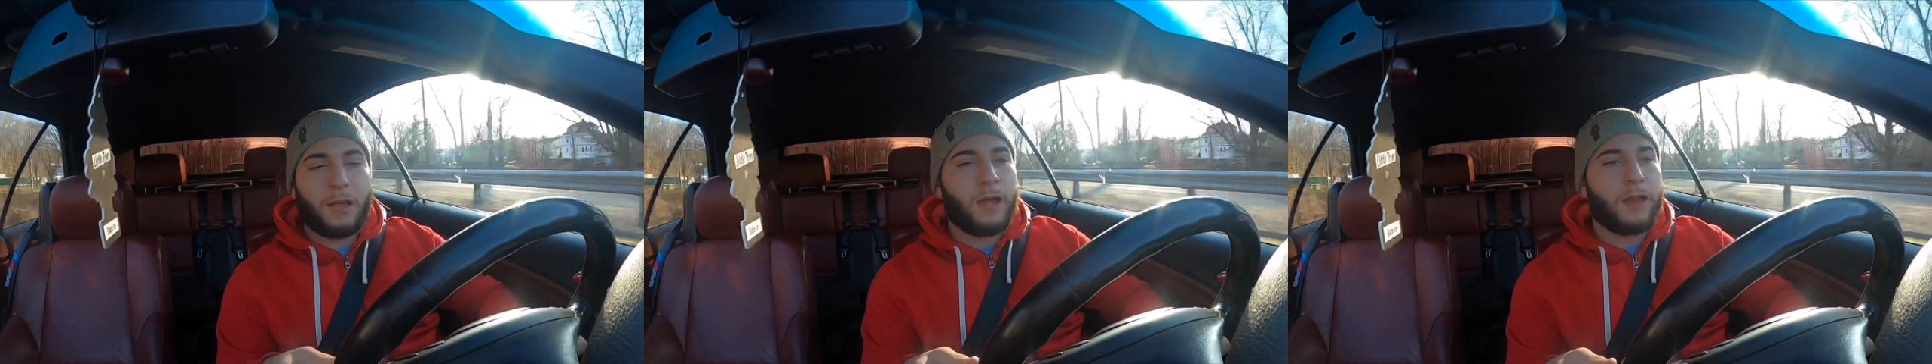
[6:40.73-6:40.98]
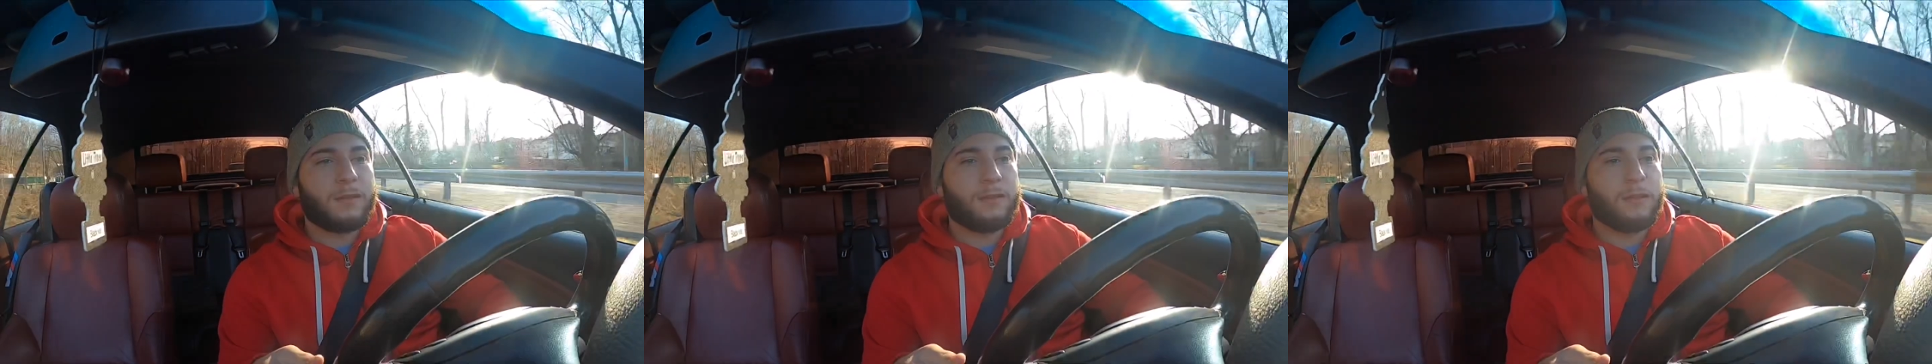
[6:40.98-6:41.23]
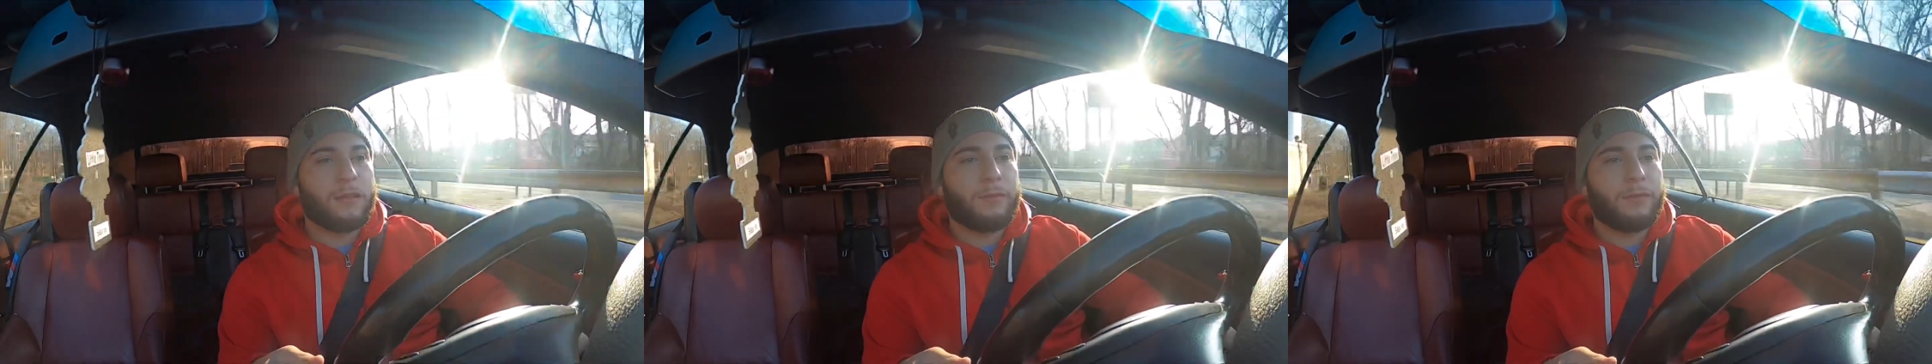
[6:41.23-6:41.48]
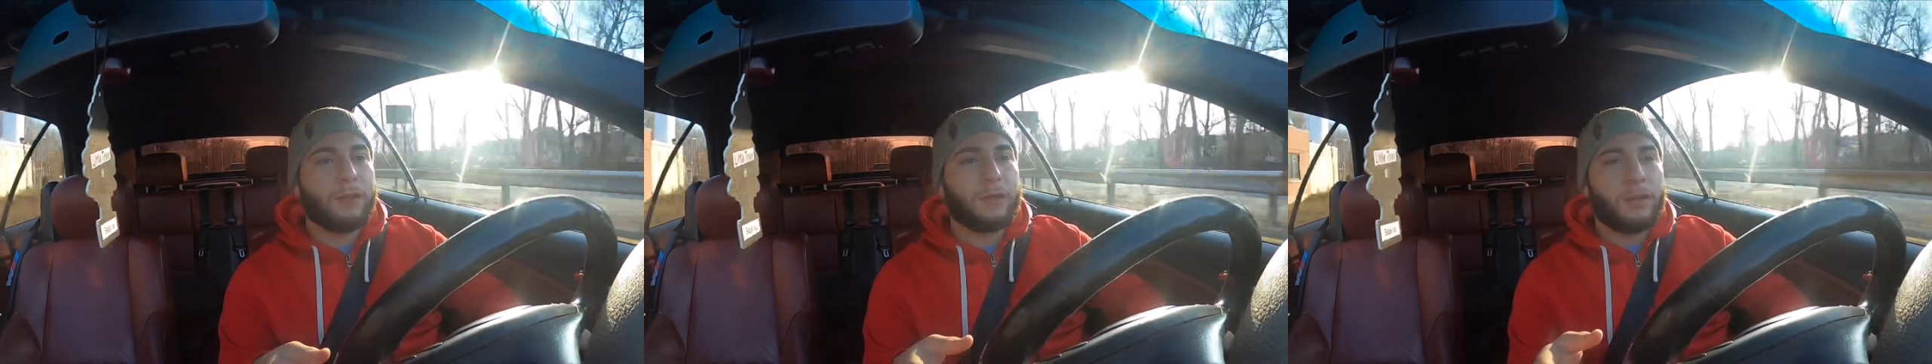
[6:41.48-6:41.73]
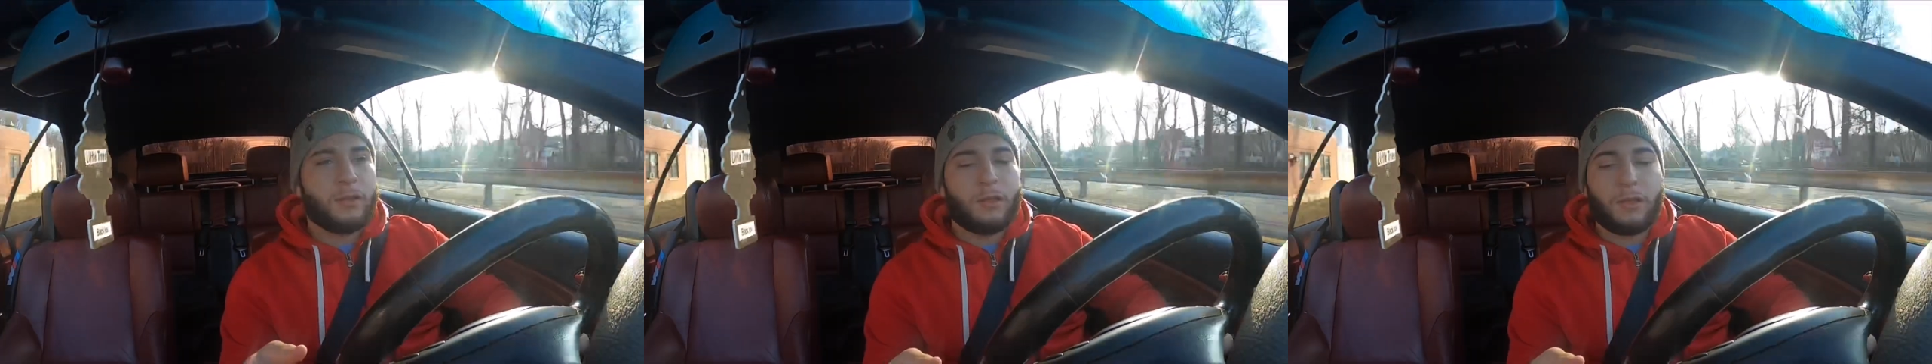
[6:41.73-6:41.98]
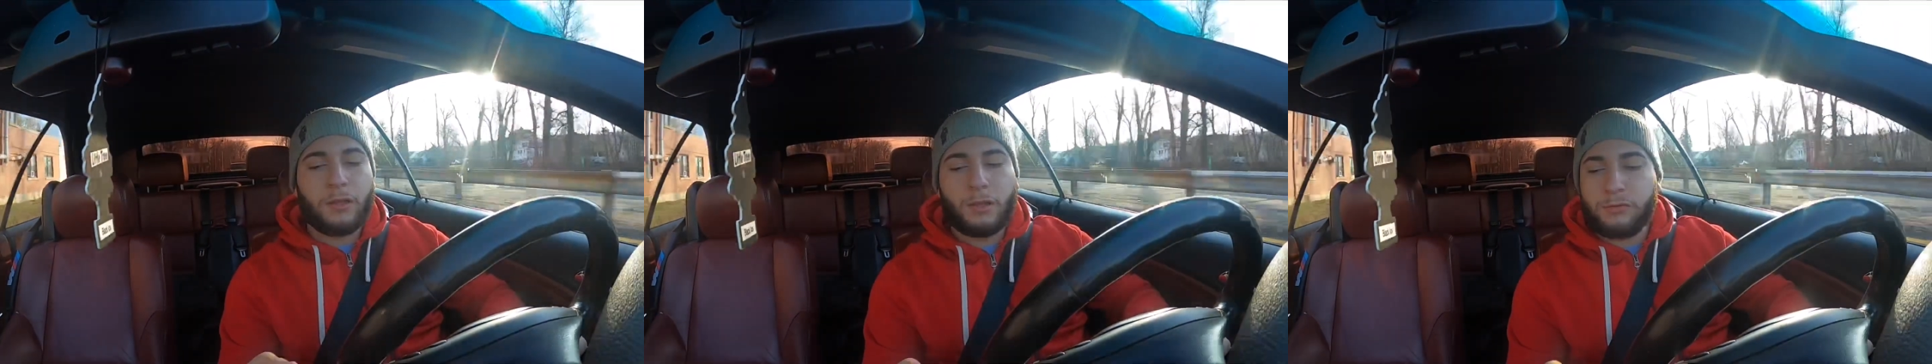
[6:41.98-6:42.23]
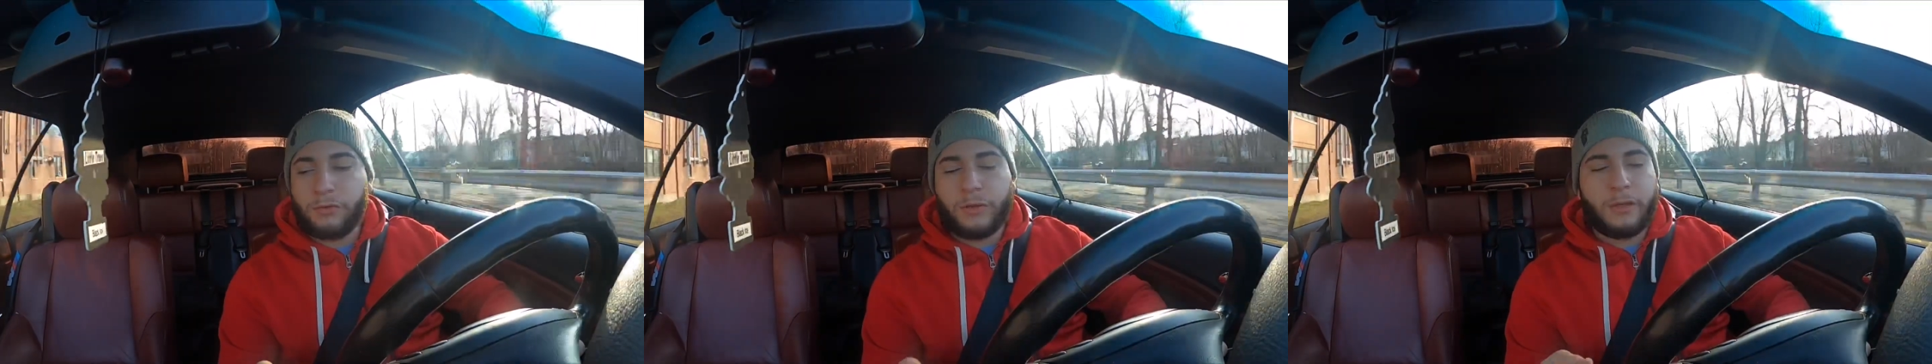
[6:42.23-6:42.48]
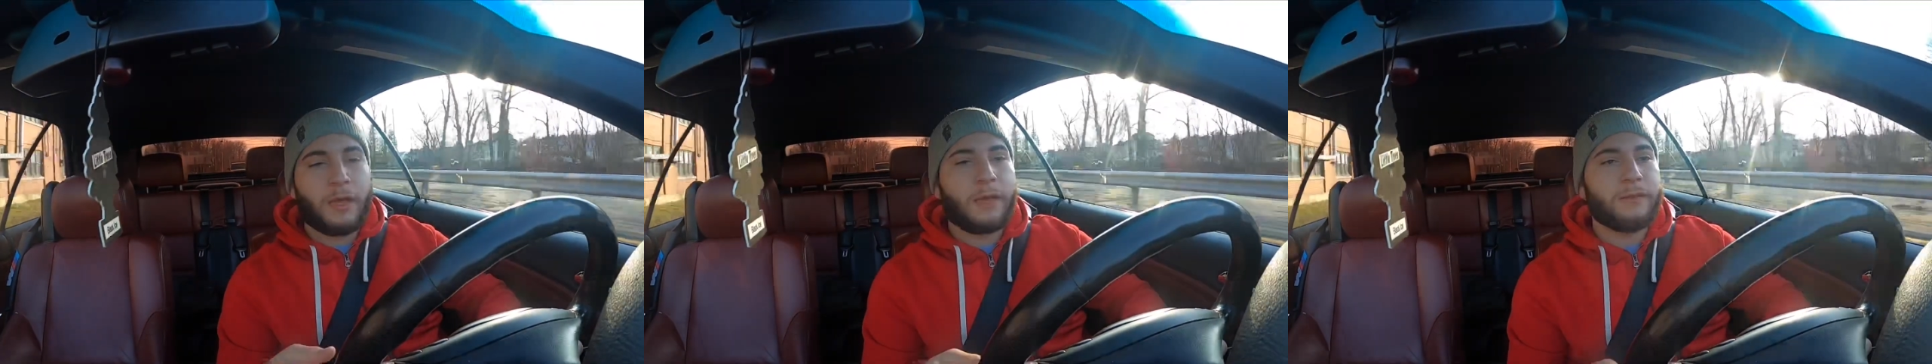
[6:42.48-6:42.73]
I honestly love it. It looks
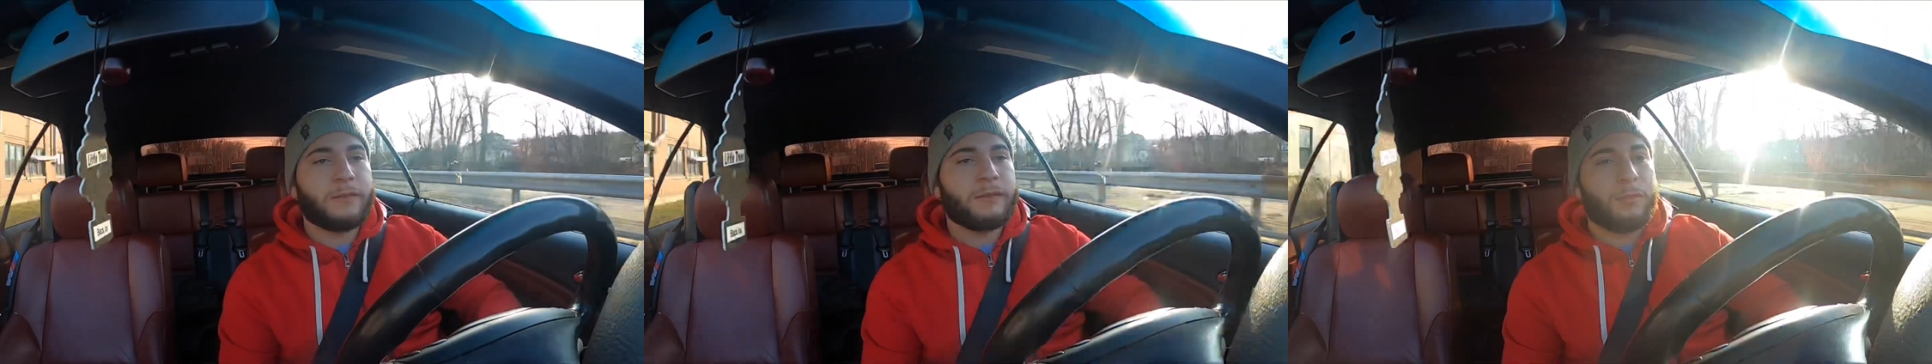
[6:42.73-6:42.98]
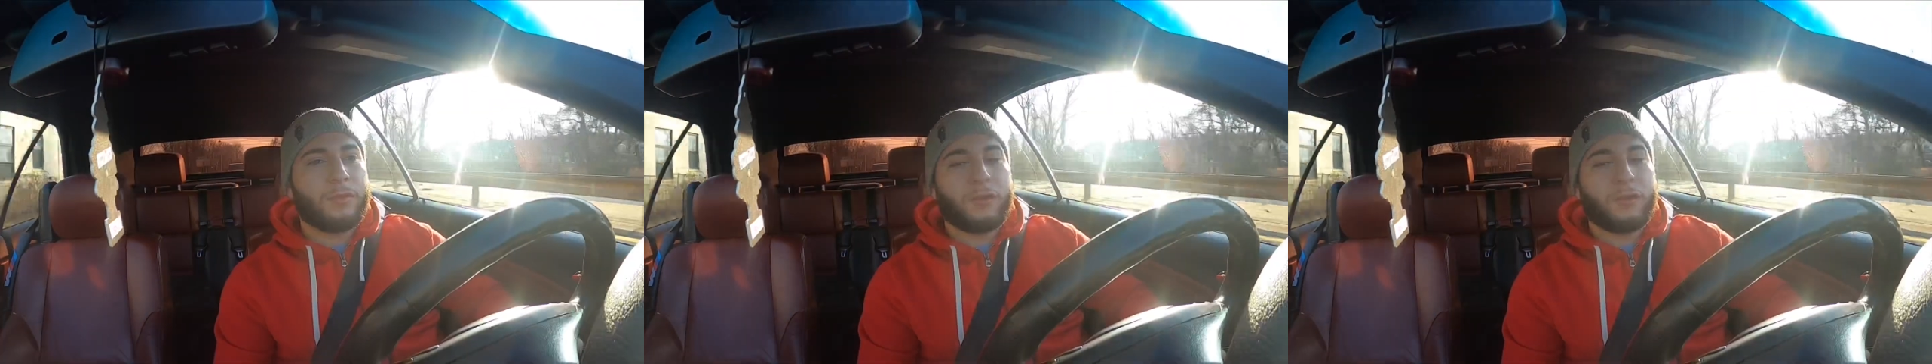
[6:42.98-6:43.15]
really nice.